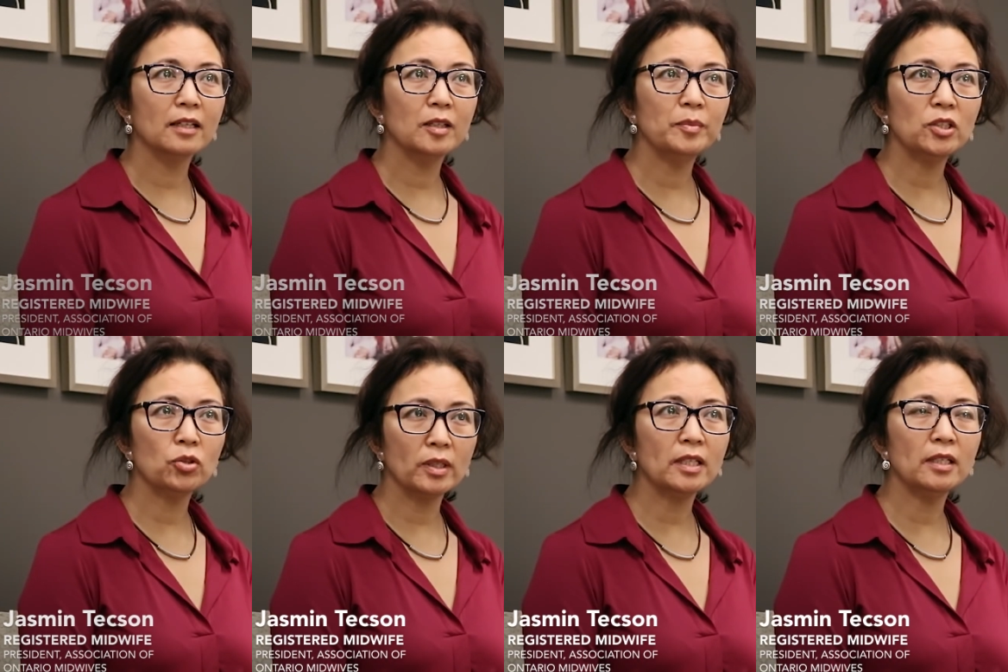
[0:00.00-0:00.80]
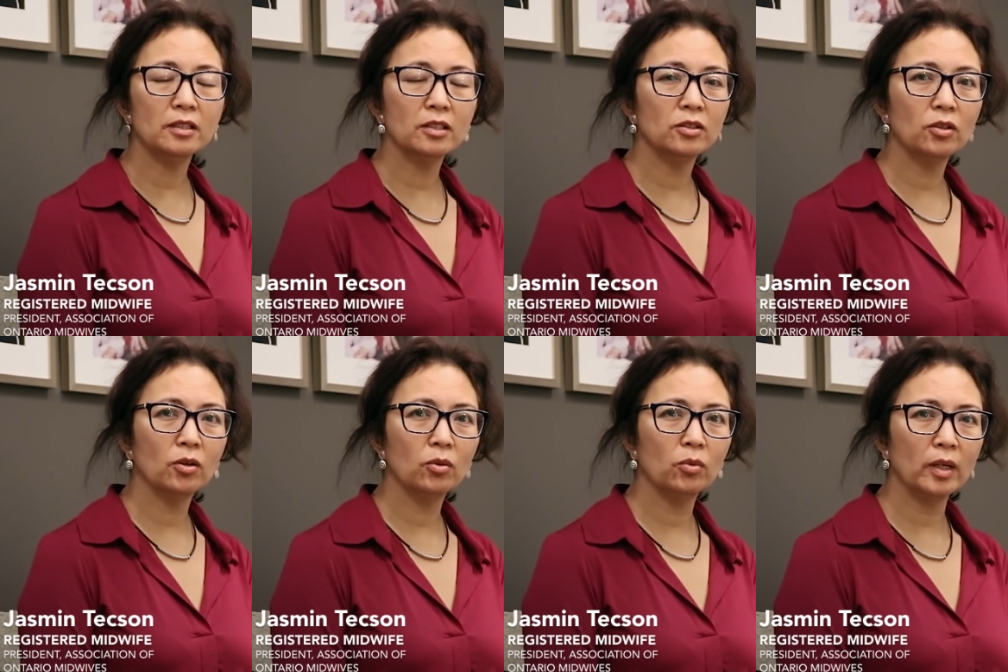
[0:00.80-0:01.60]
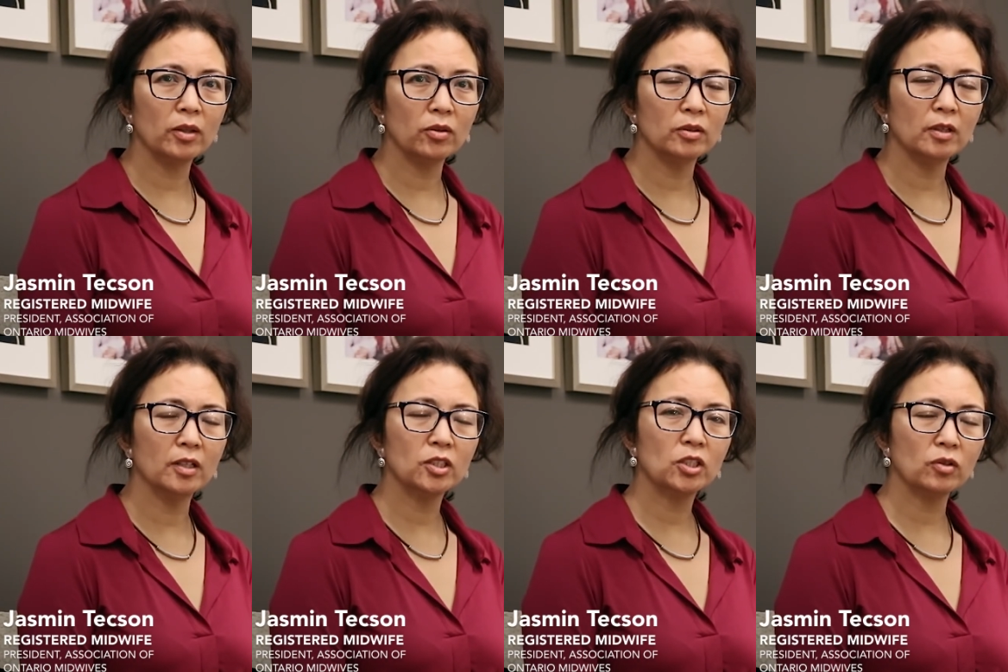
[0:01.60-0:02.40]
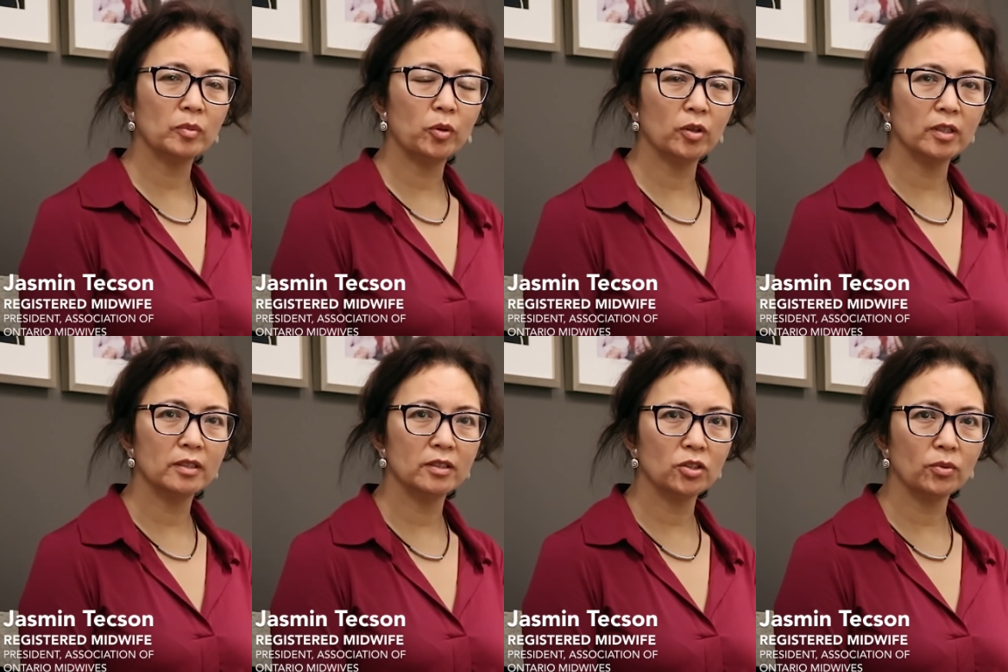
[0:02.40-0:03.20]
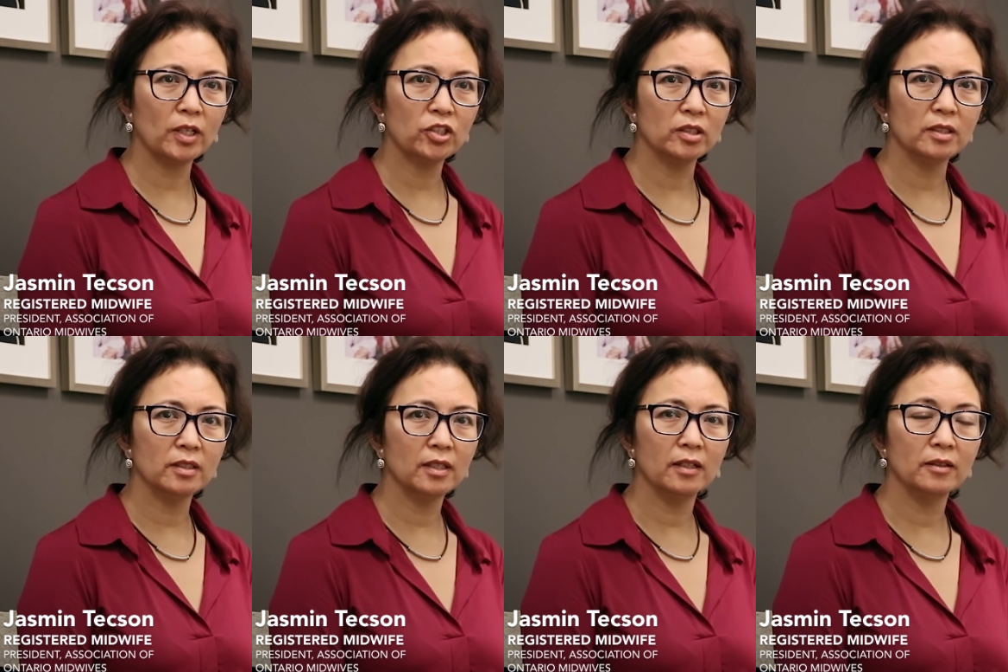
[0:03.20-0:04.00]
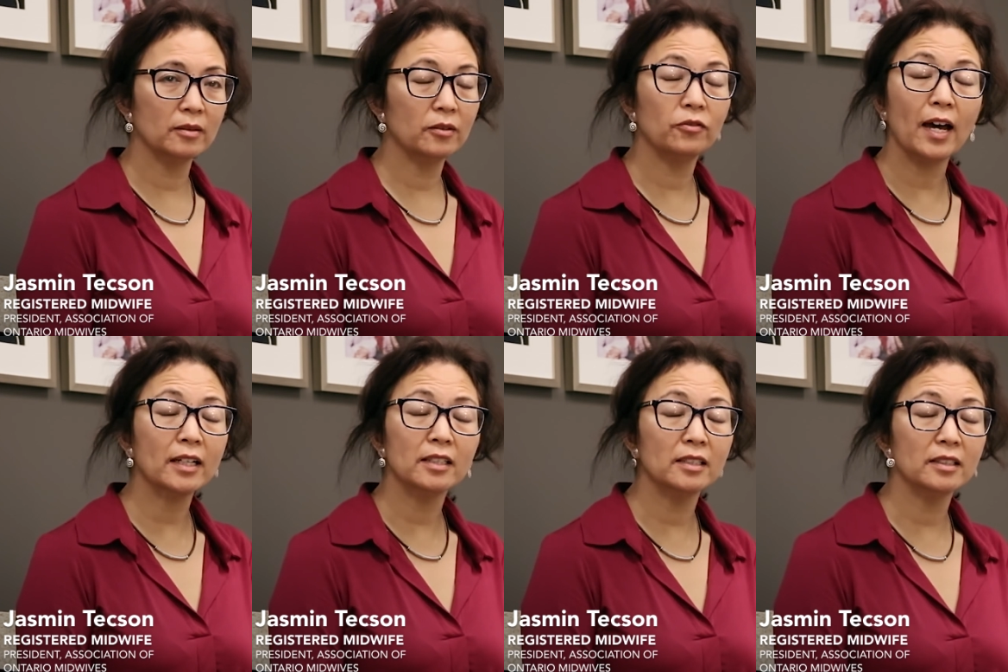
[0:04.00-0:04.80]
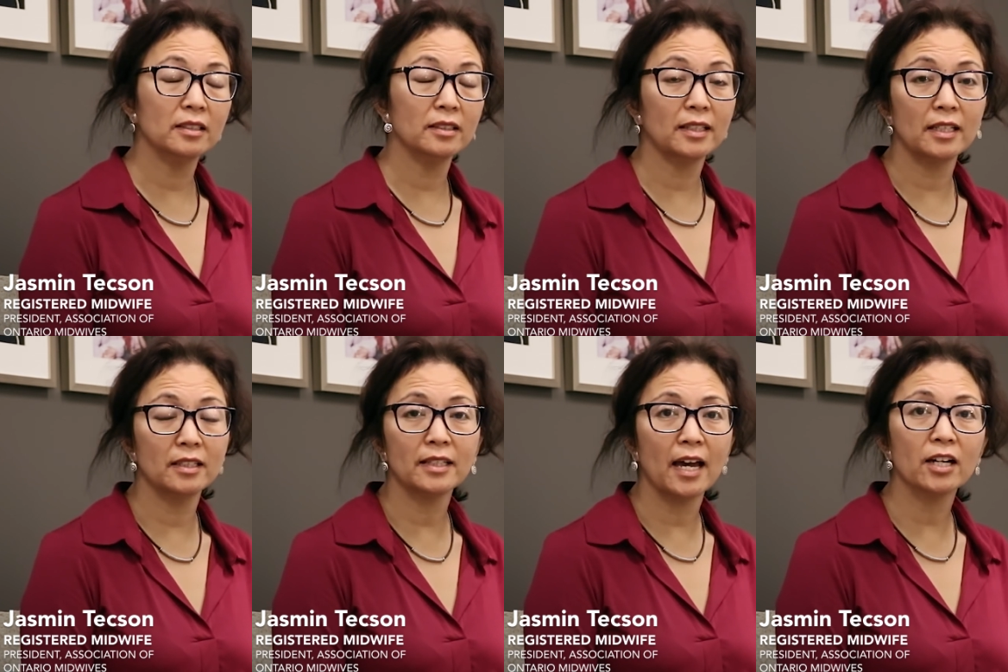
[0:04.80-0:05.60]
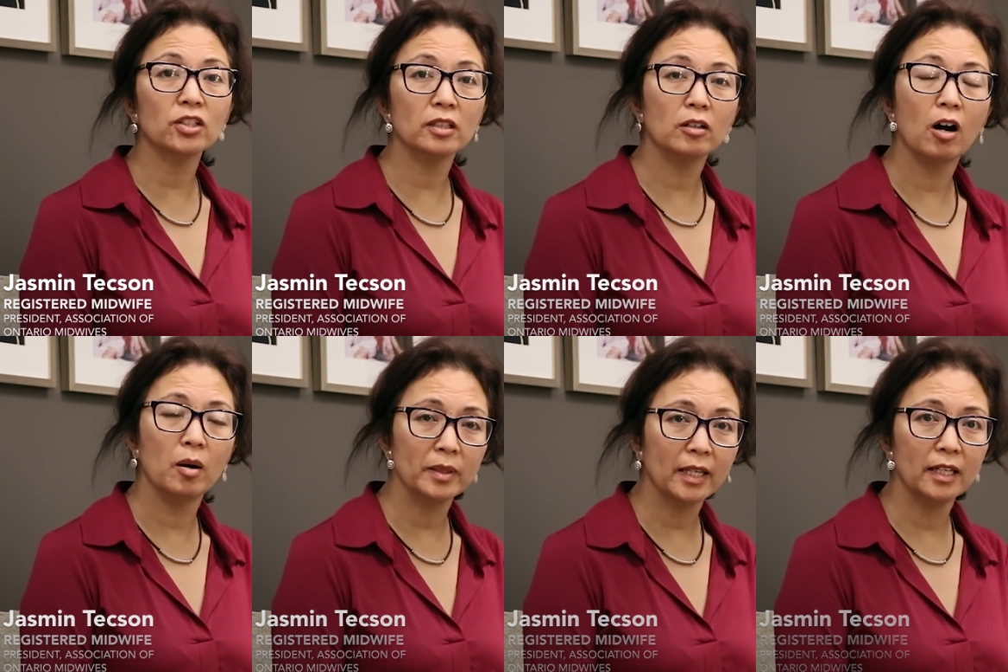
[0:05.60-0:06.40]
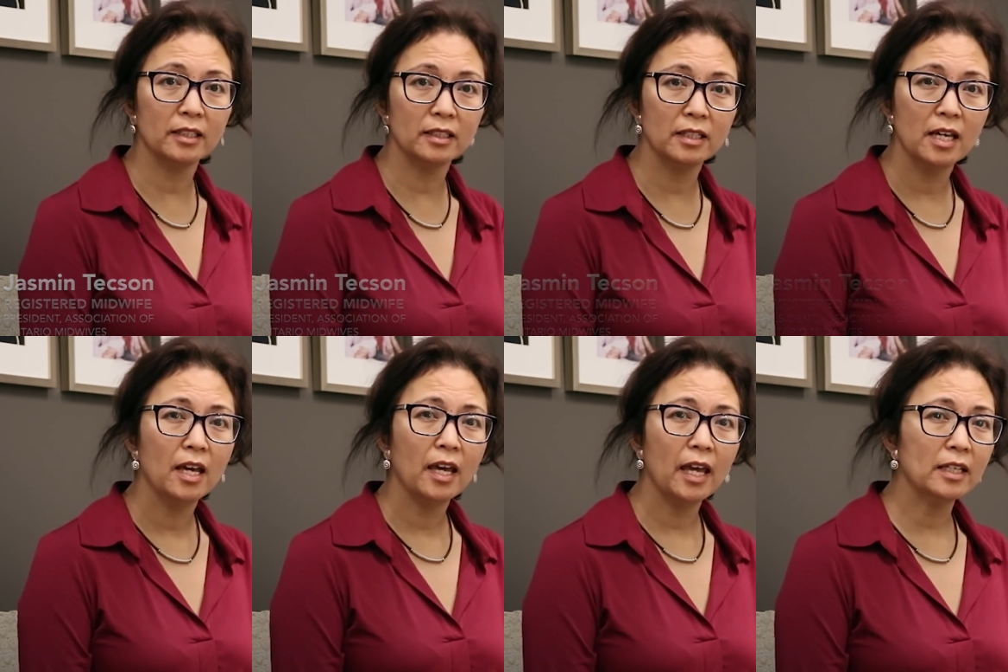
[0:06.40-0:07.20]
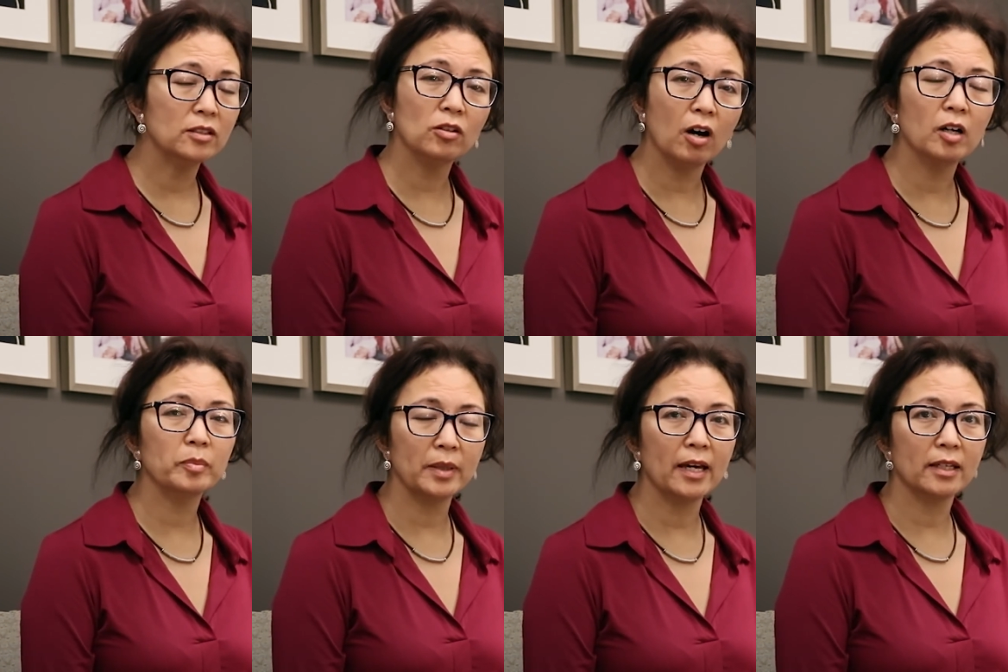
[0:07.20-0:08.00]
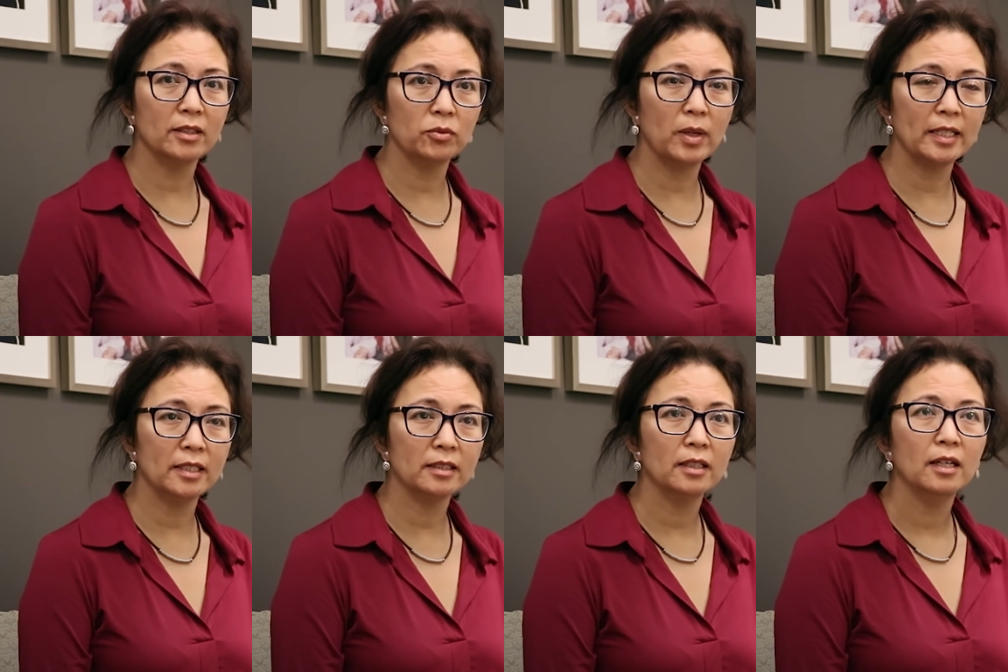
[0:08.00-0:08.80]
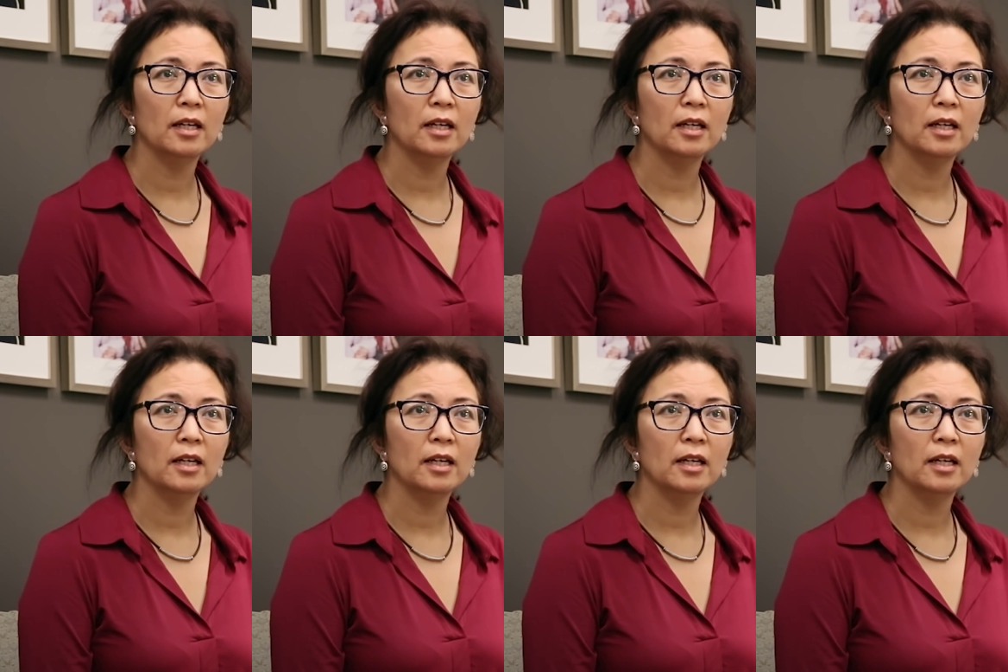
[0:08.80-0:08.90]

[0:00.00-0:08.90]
It can be tricky to know whether or not to report the situation. The fact is that it's actually complicated and not black and white.